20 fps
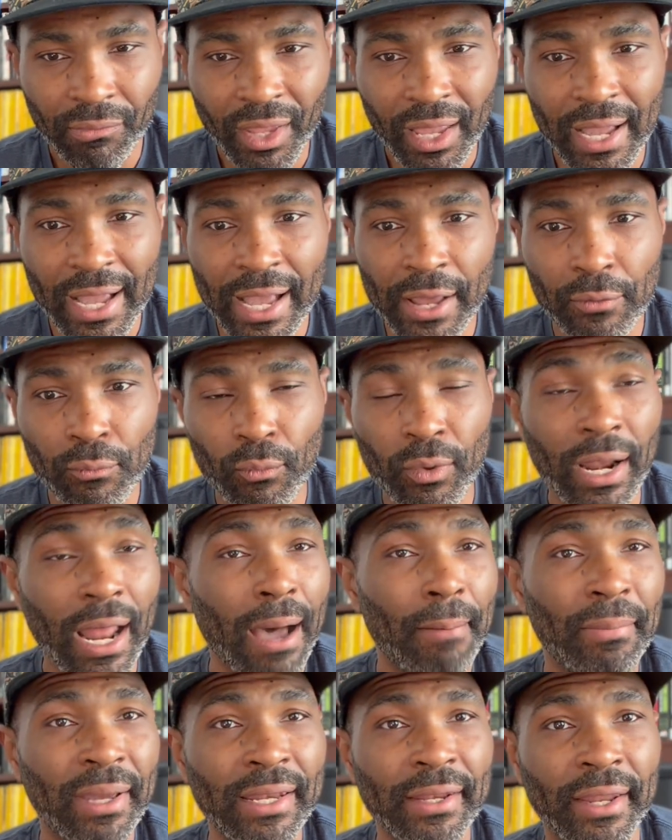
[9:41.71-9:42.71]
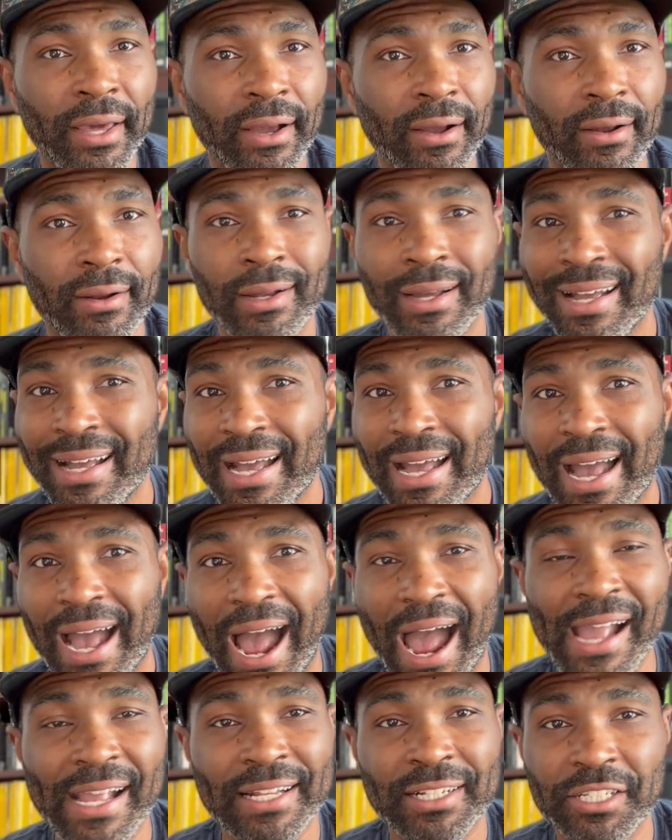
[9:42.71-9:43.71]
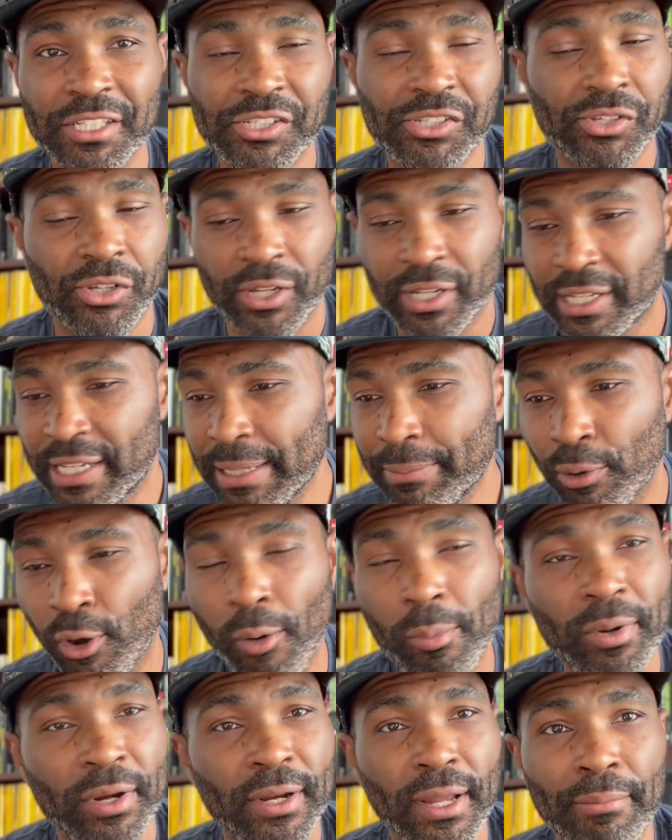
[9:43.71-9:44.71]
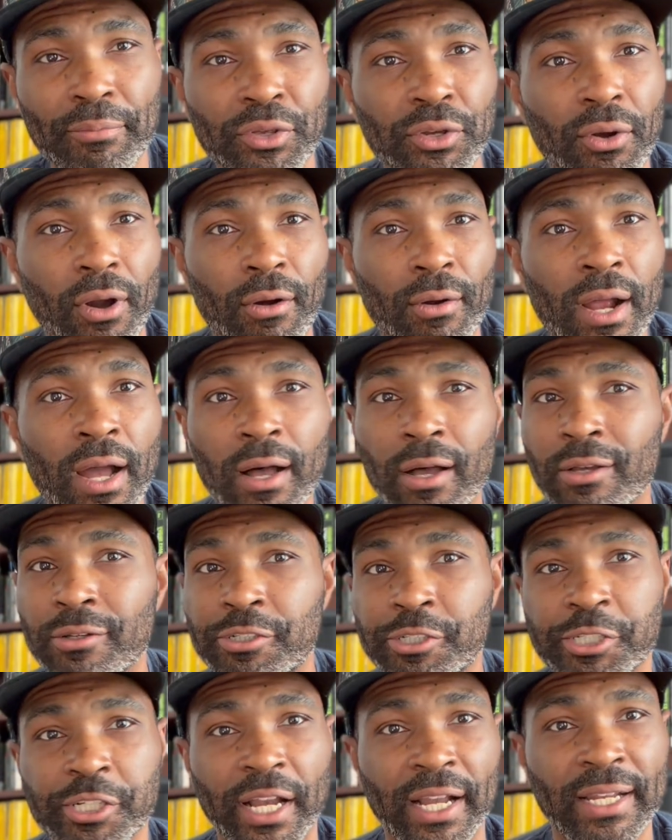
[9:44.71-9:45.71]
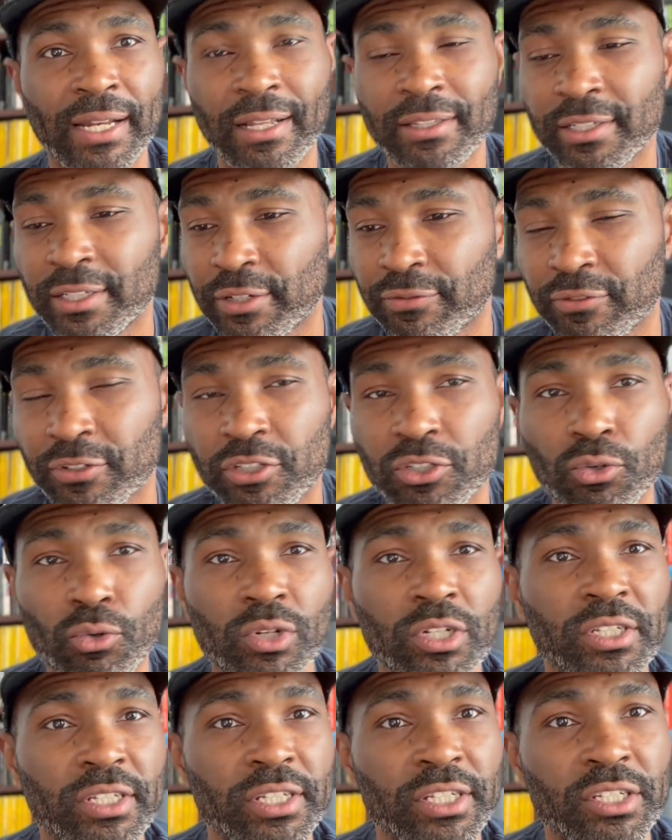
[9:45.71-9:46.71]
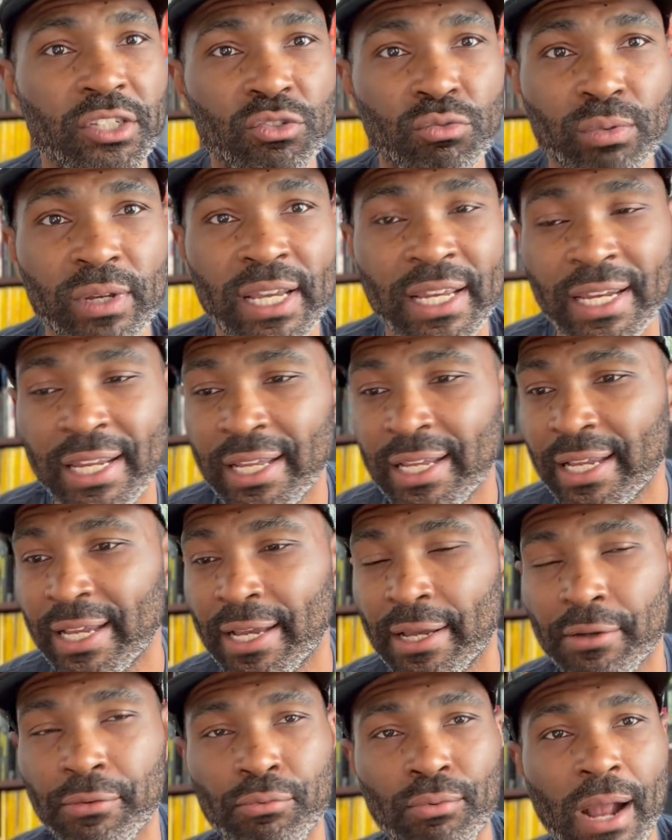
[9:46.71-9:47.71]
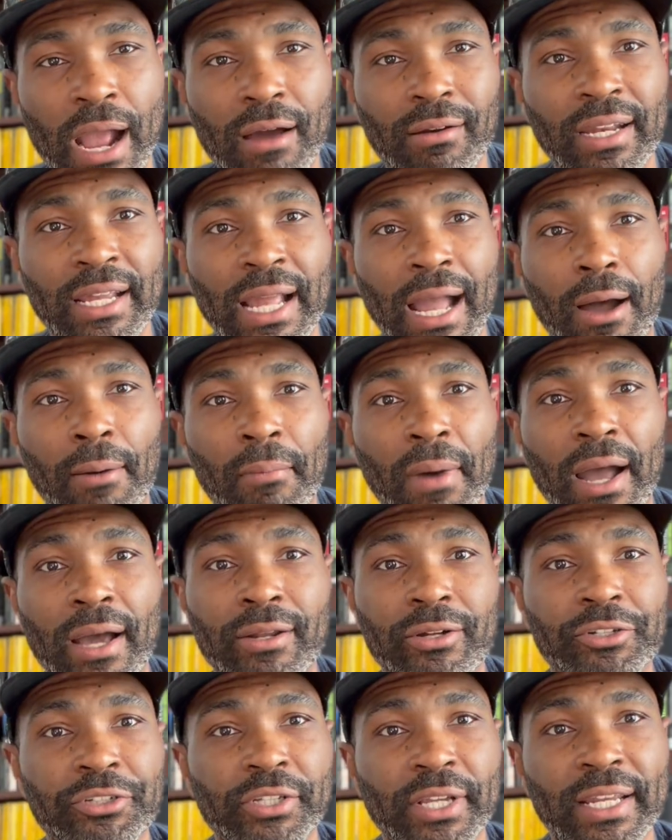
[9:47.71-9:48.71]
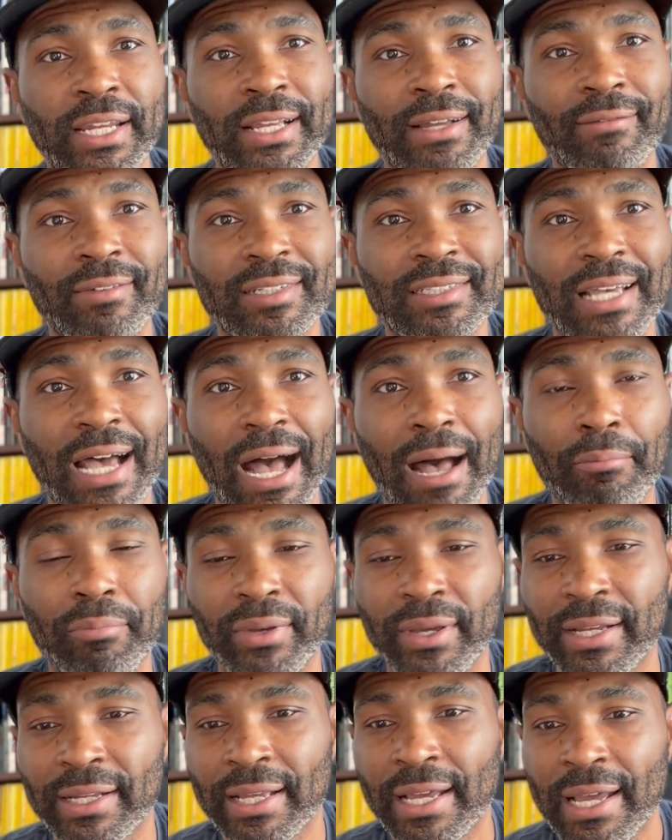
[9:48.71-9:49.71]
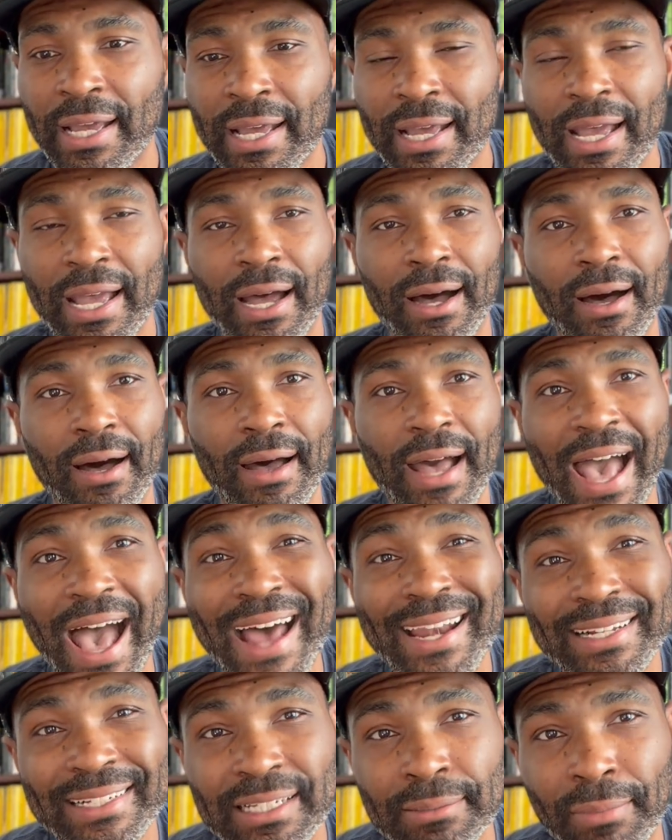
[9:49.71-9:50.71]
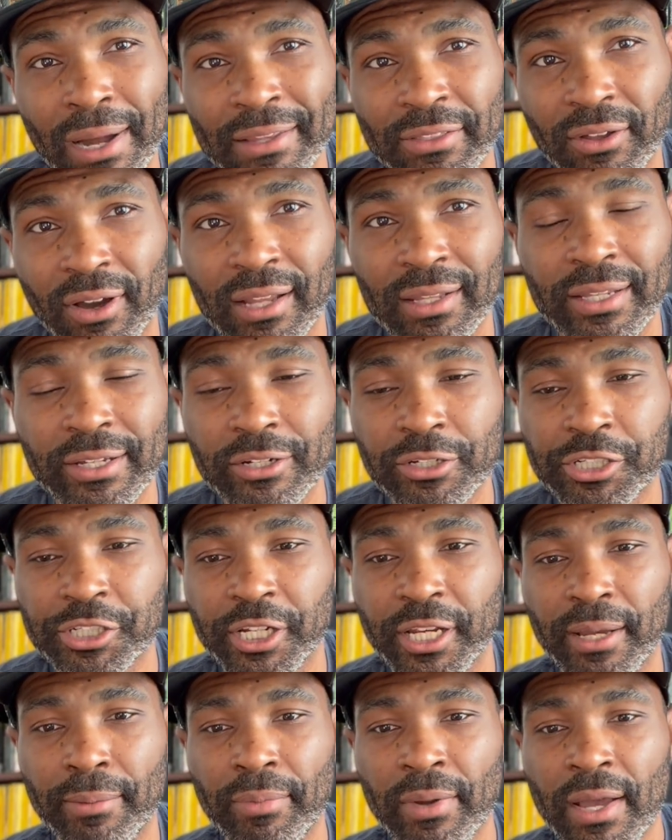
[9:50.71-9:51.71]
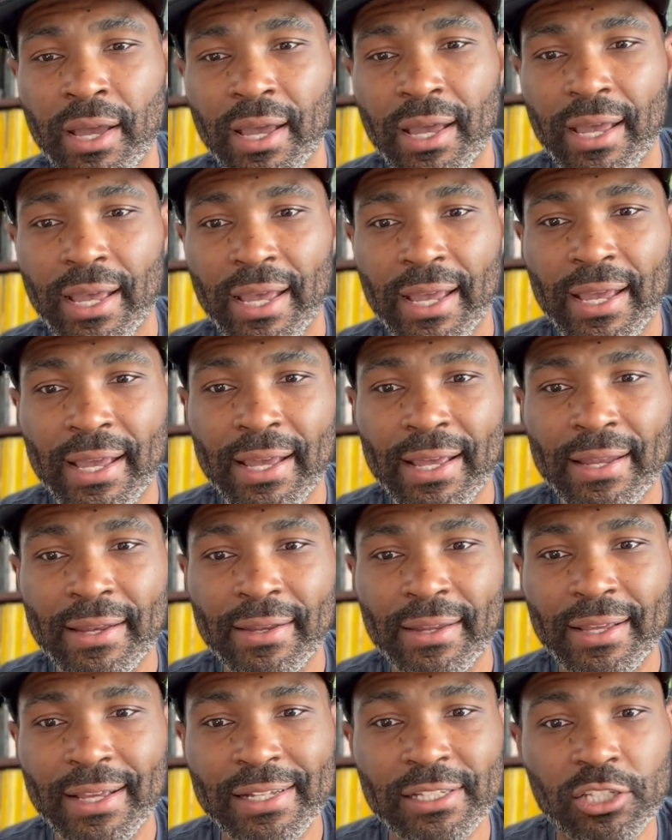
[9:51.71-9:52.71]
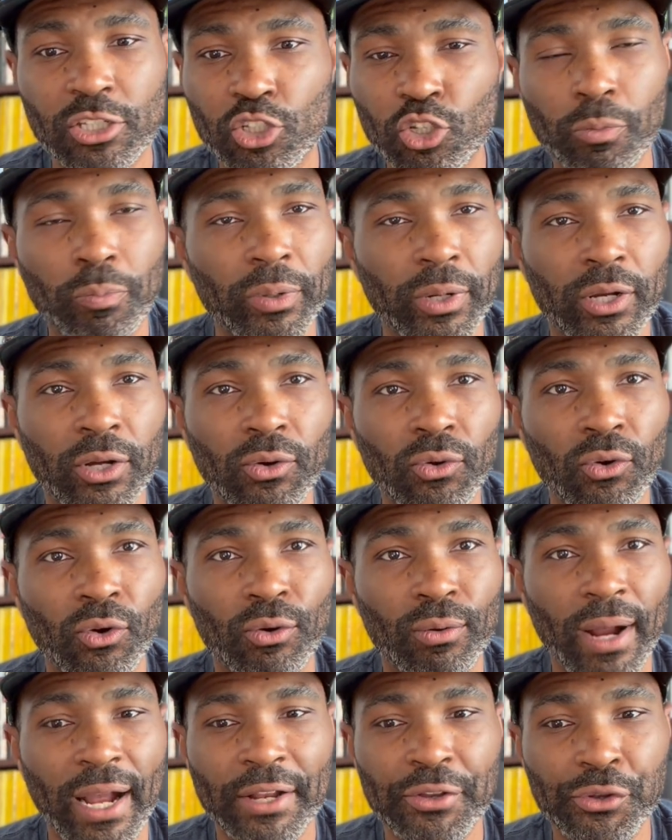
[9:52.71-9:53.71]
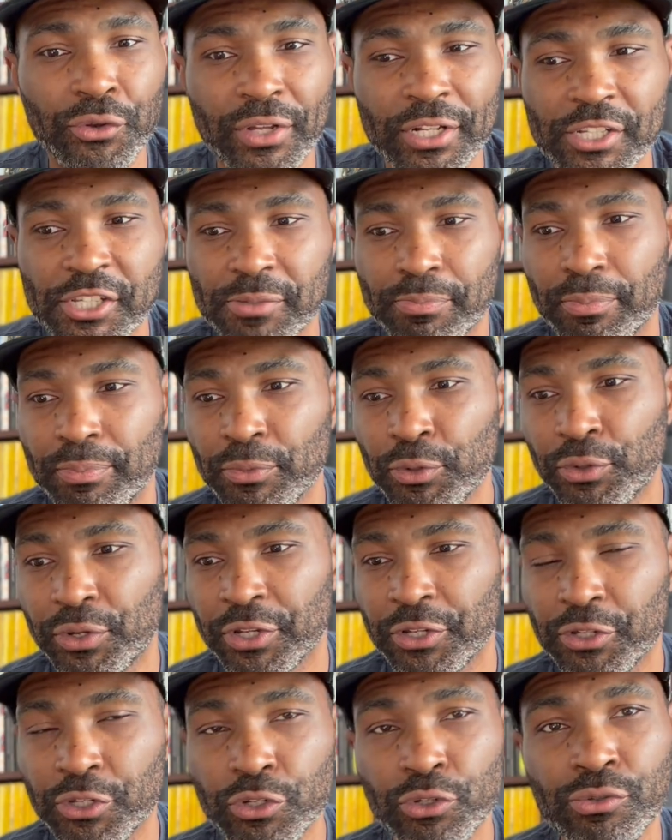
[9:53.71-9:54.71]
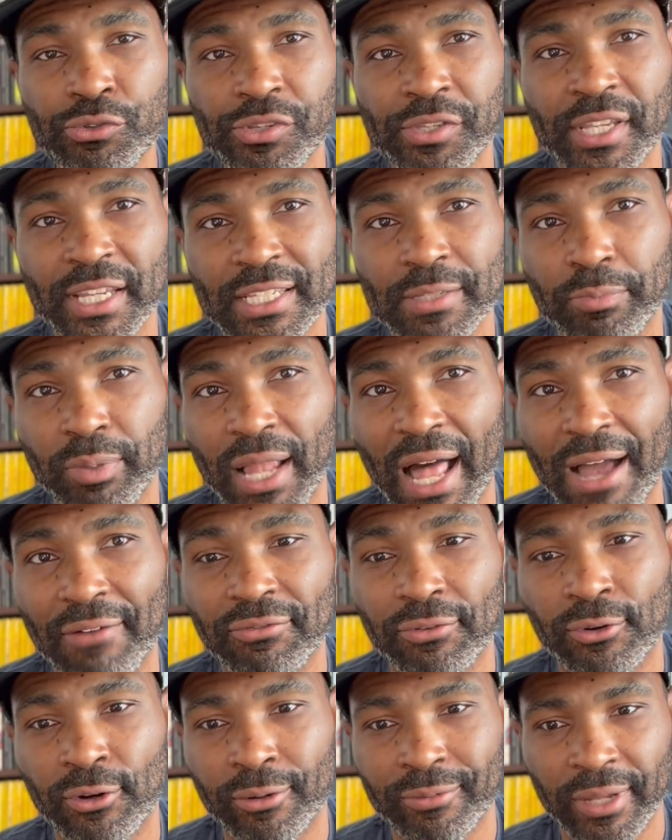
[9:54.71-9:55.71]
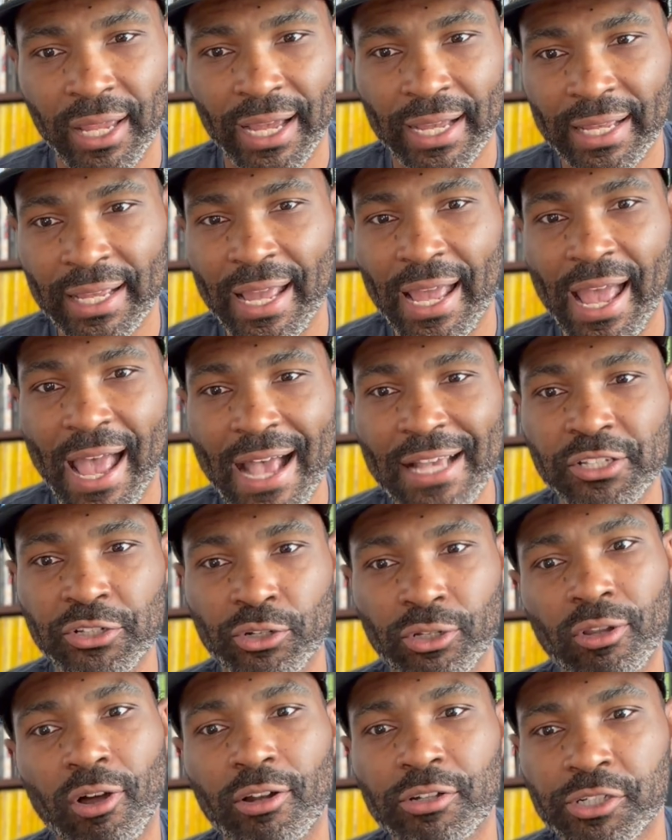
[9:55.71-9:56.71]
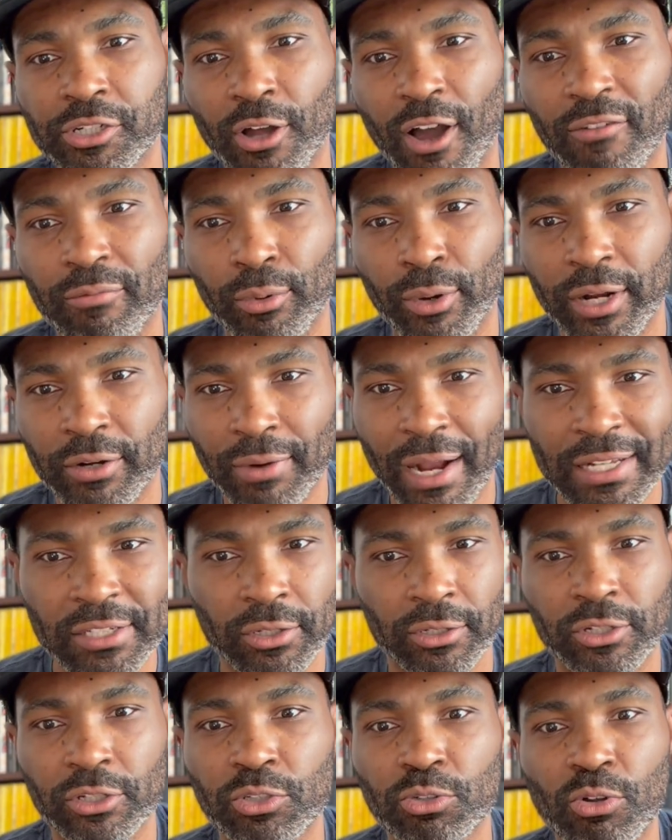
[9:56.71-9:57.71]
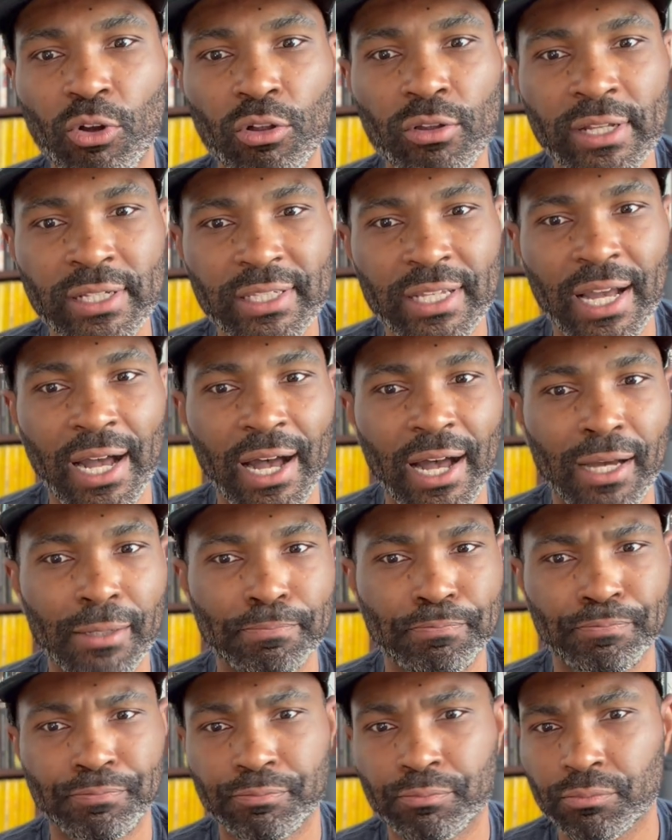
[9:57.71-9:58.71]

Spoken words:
And when I'm in there, I could just keep opening up URLs, checking out the different sources, reading it, rounding out my understanding of a topic, adding to my thought leadership, and it's super cool, right? You can use this platform like as your launching off point, right? So the scrolling's gone,